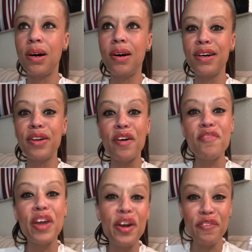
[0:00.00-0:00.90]
on a
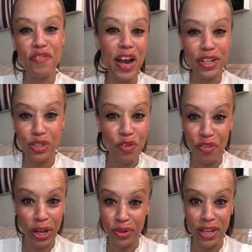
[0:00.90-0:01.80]
very fragile
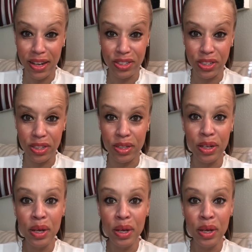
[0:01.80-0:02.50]
foundation.